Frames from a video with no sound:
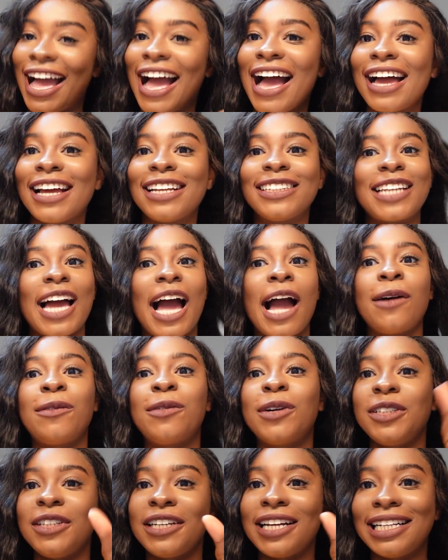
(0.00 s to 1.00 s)
and I
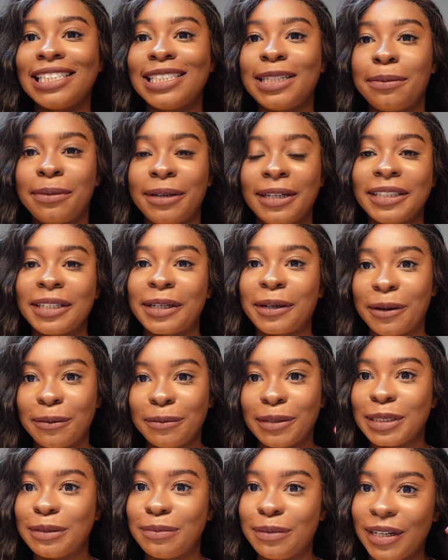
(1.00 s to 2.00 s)
want you guys to put in the
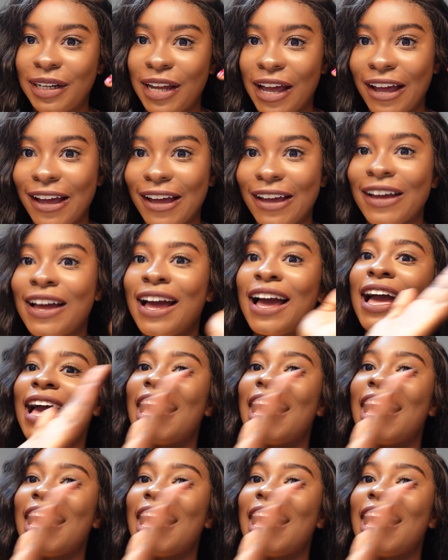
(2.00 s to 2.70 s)
comments below